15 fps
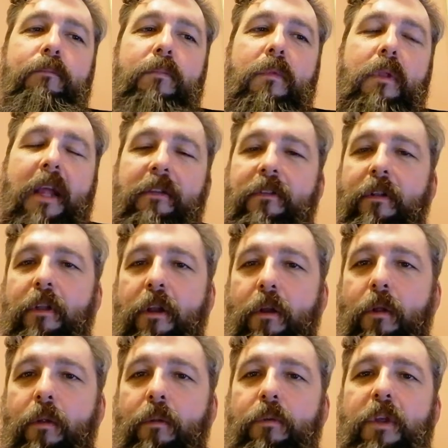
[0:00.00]
it's a
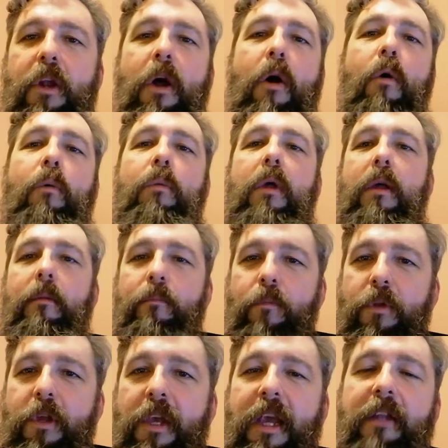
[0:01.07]
little,
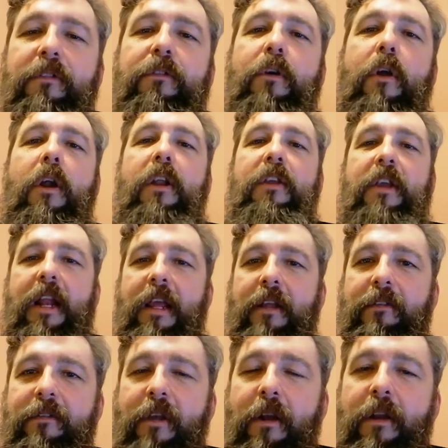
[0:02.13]
you get started, you kind of get
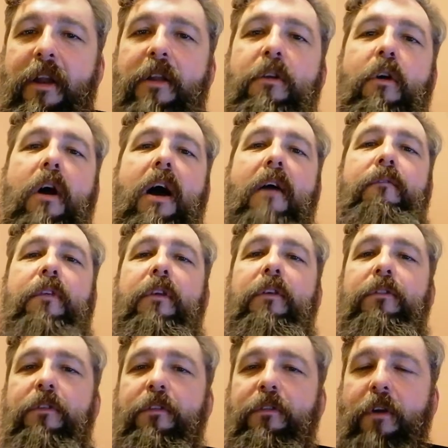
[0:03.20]
settled in your office,
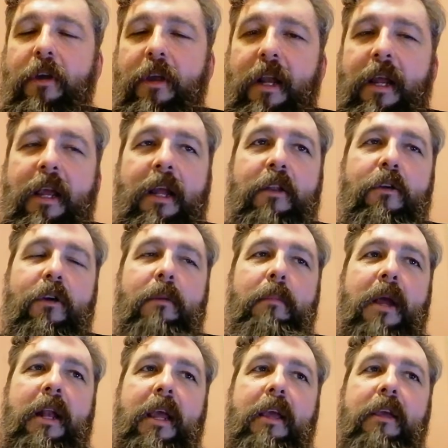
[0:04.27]
you start getting in your
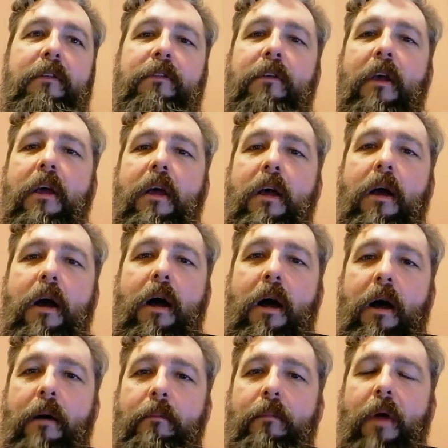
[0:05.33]
committees.
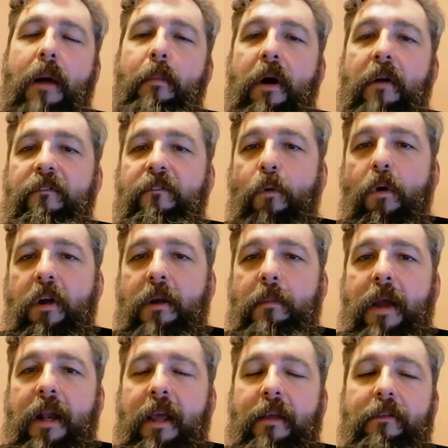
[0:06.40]
I'm on 4
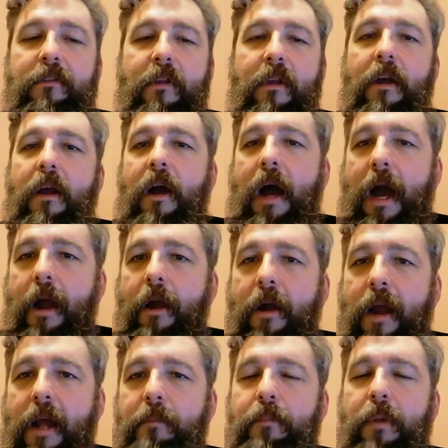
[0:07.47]
committees: higher
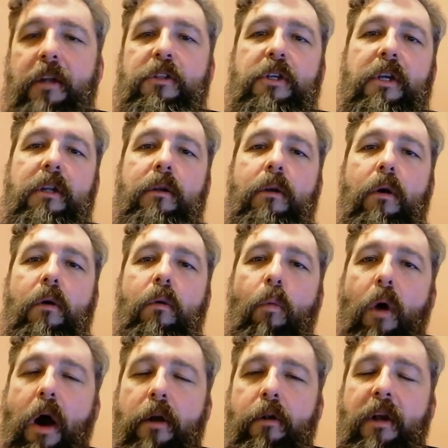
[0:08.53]
ed budget,
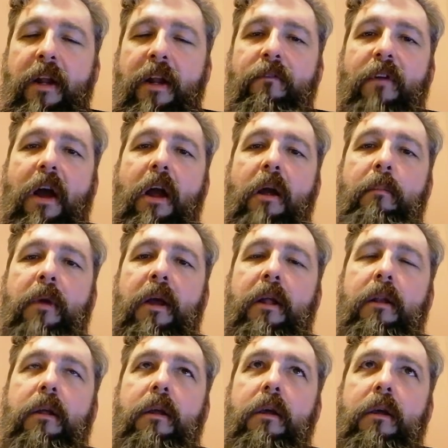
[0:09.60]
water and environment,
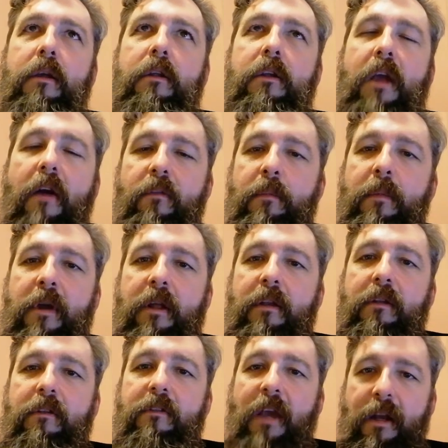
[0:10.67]
government,
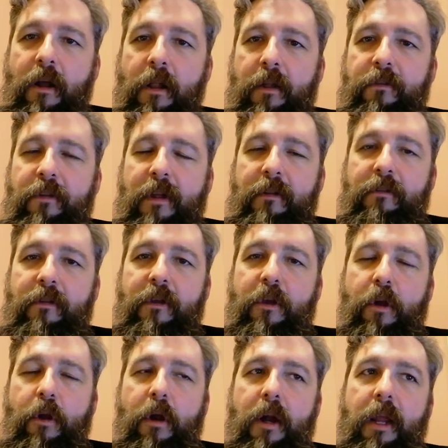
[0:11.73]
technology and
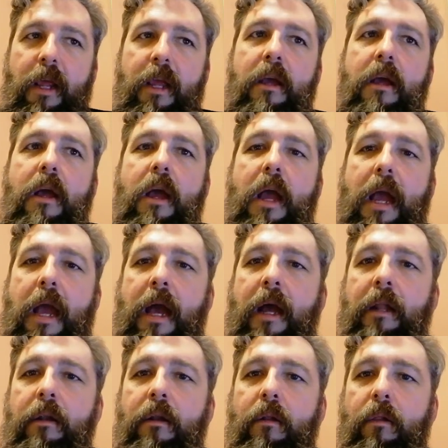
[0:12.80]
security,
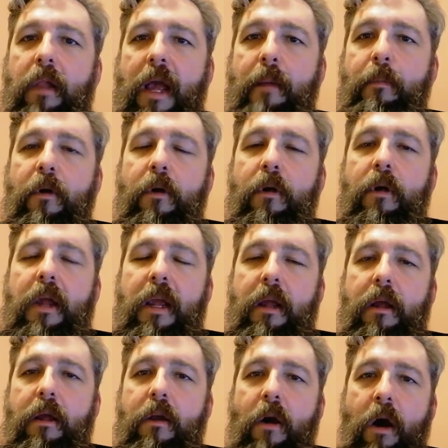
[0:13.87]
and labor,
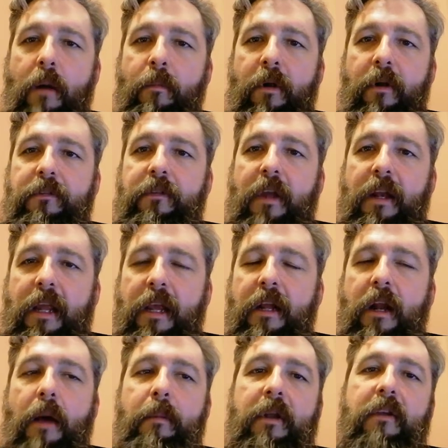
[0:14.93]
commerce, and
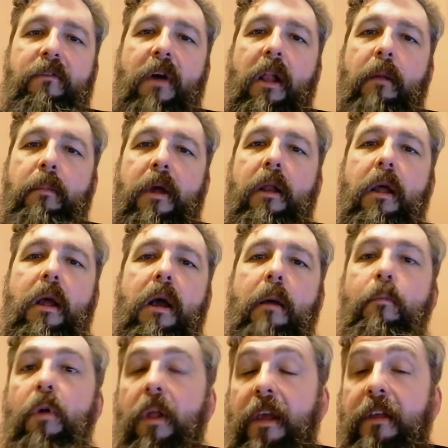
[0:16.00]
economic development.
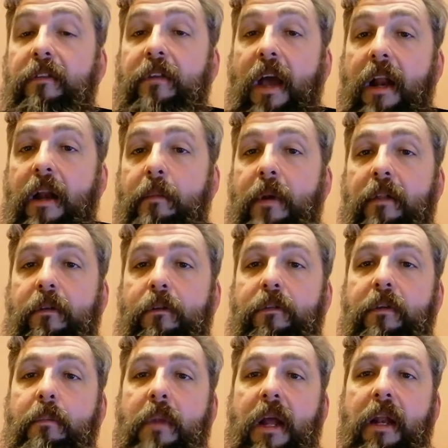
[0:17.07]
I'm really excited about those
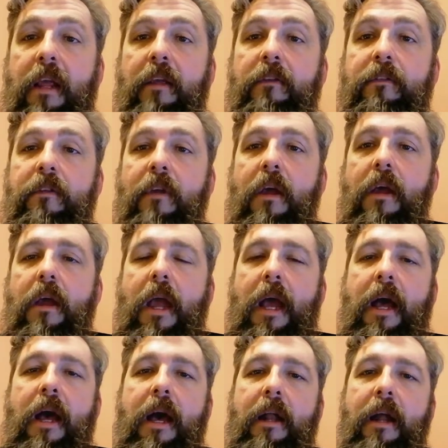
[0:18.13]
committees,
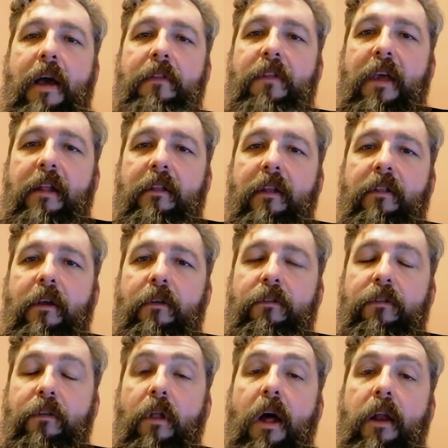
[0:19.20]
and I think that there's
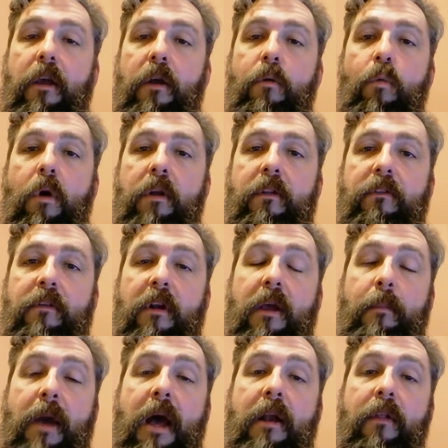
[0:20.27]
a lot of good work that's going to
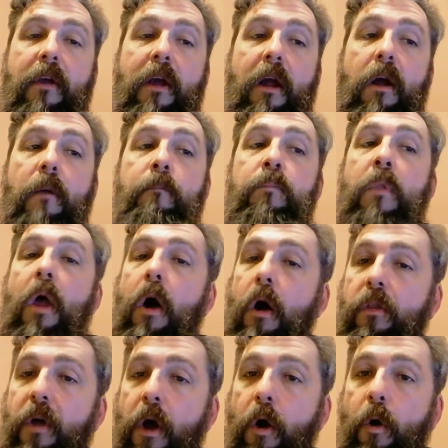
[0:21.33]
come out of there.
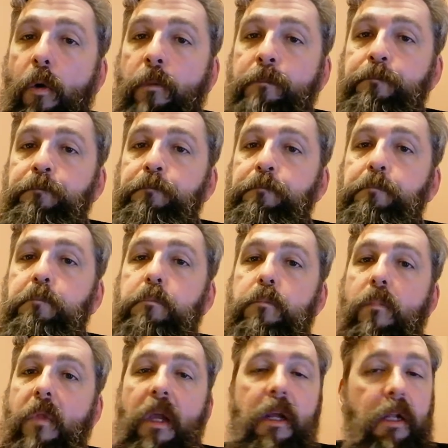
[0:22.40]
Although,
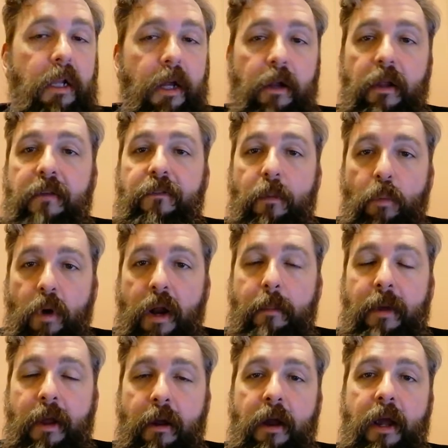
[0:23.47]
clearly from what I'm
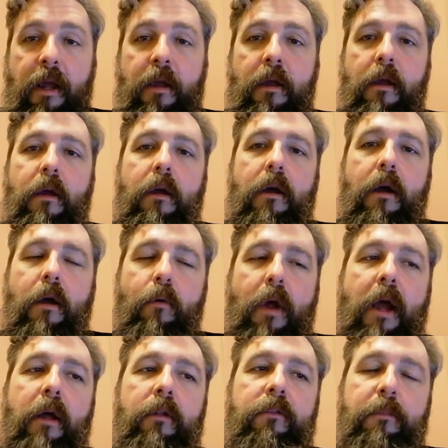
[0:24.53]
hearing
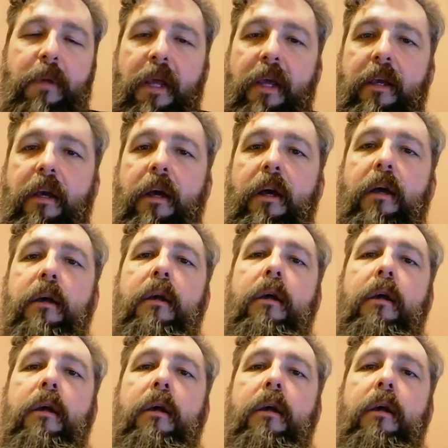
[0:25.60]
around Topeka,